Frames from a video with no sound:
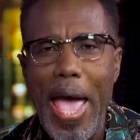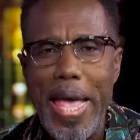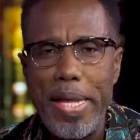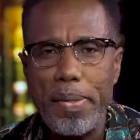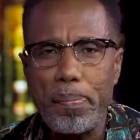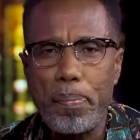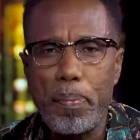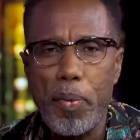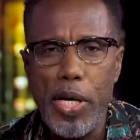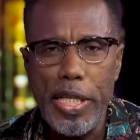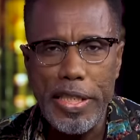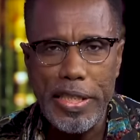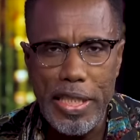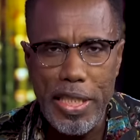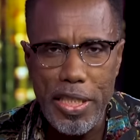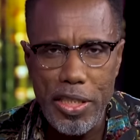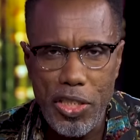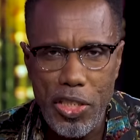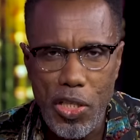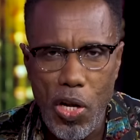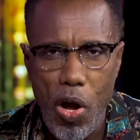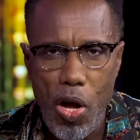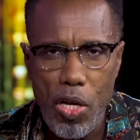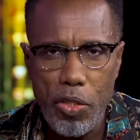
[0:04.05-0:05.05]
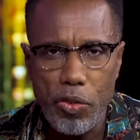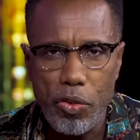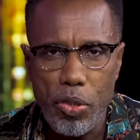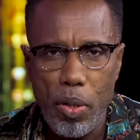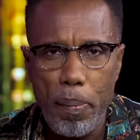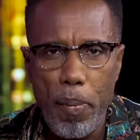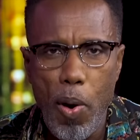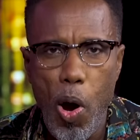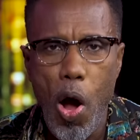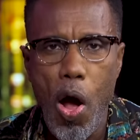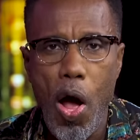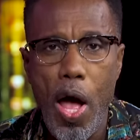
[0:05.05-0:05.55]
white British
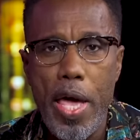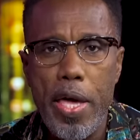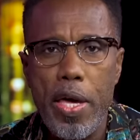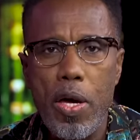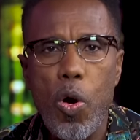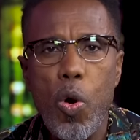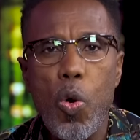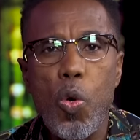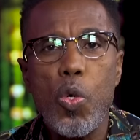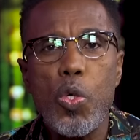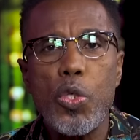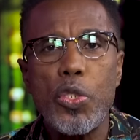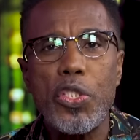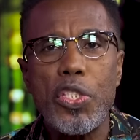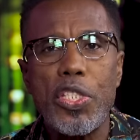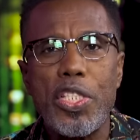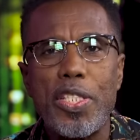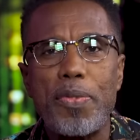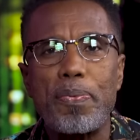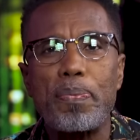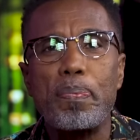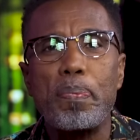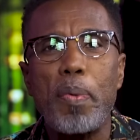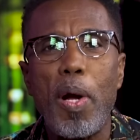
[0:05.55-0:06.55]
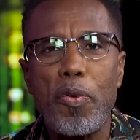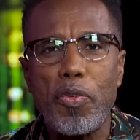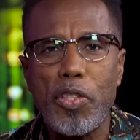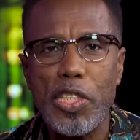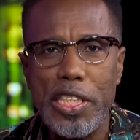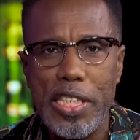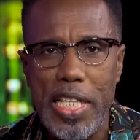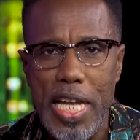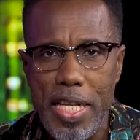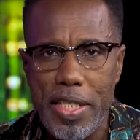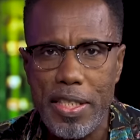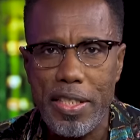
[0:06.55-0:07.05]
country boy who's
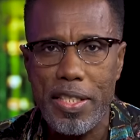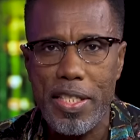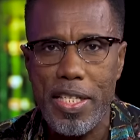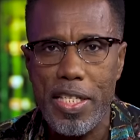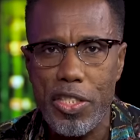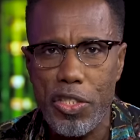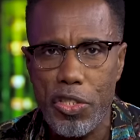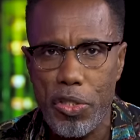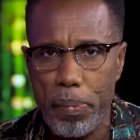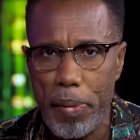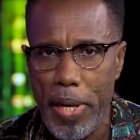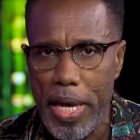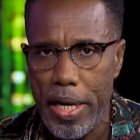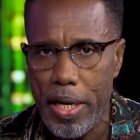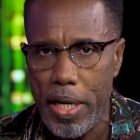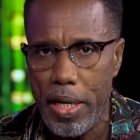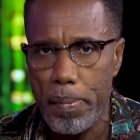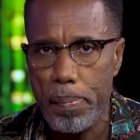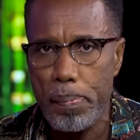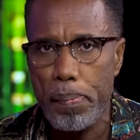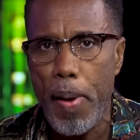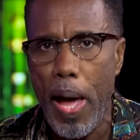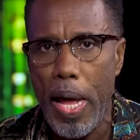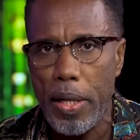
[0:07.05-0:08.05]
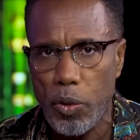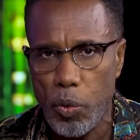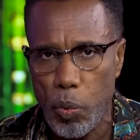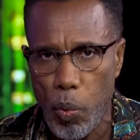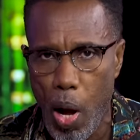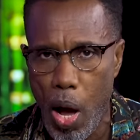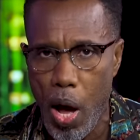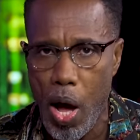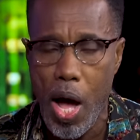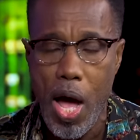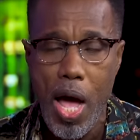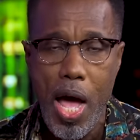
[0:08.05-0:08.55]
proficient in Jamaican
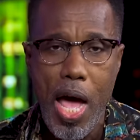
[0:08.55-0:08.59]
patois.